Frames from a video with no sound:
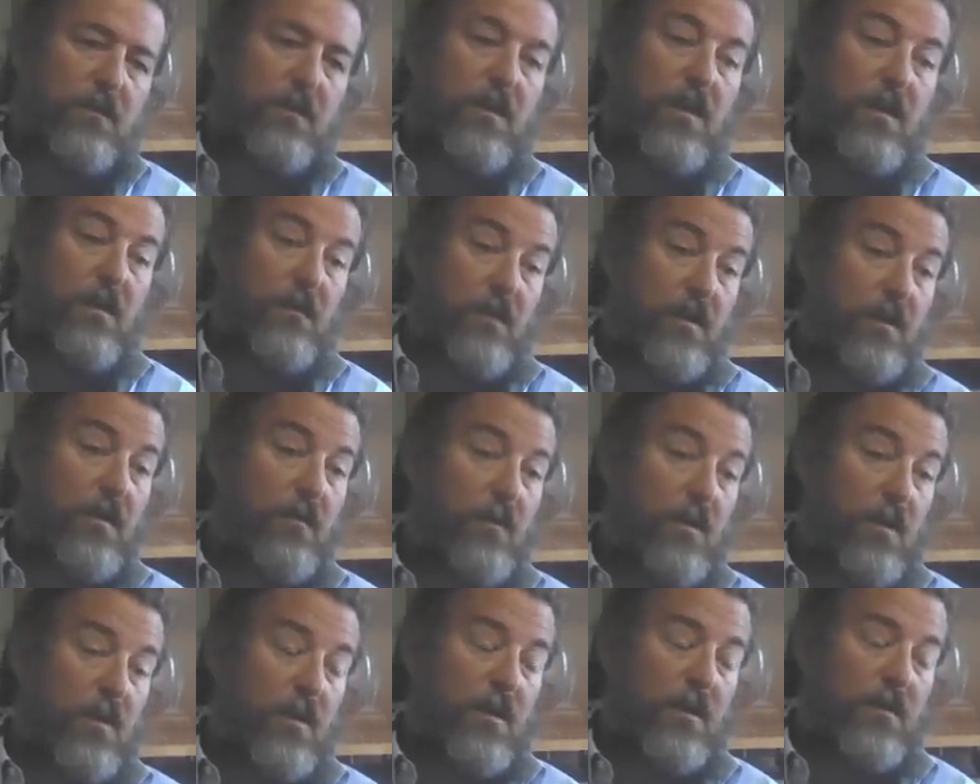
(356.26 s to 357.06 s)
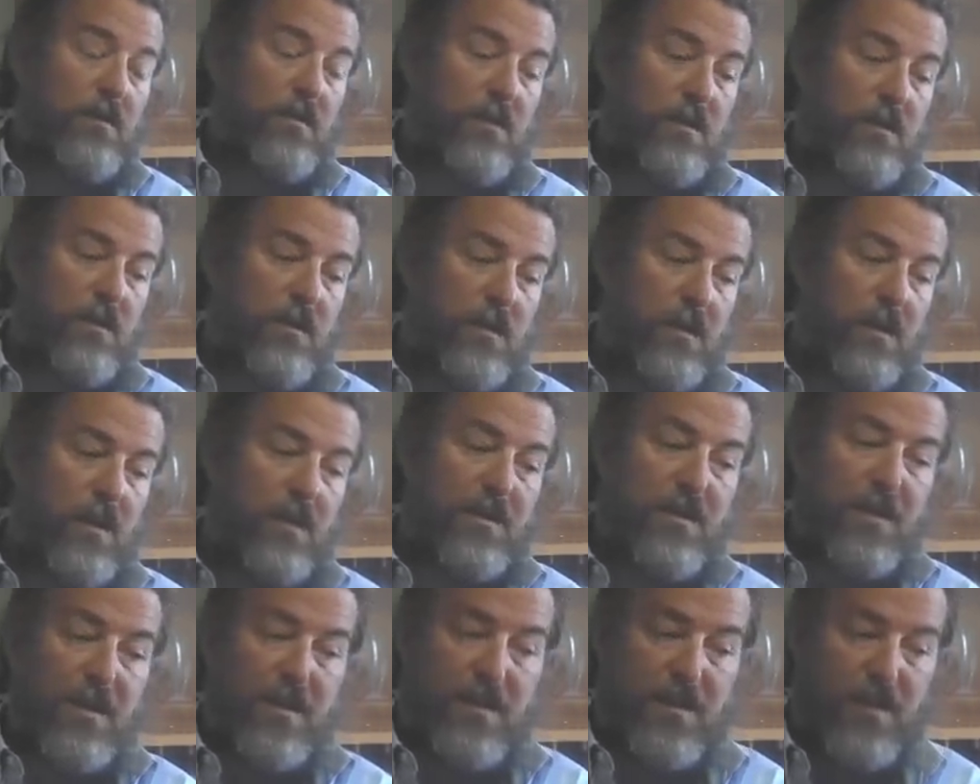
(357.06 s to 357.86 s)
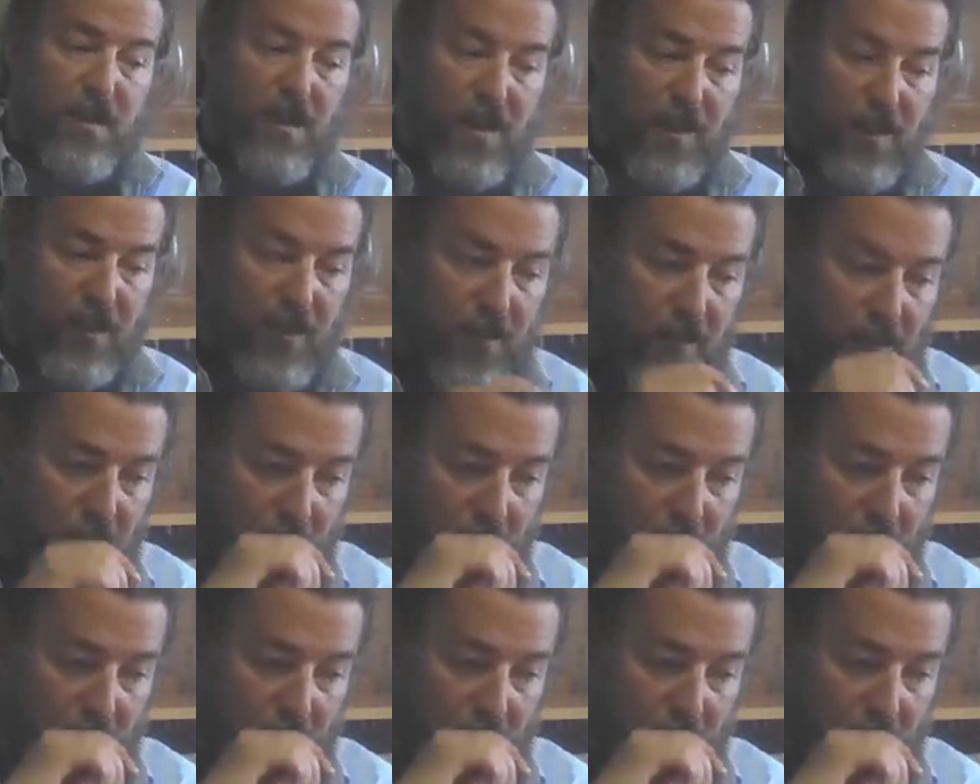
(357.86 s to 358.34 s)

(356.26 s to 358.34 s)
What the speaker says: Yeah, very well actually. Yeah, and 69,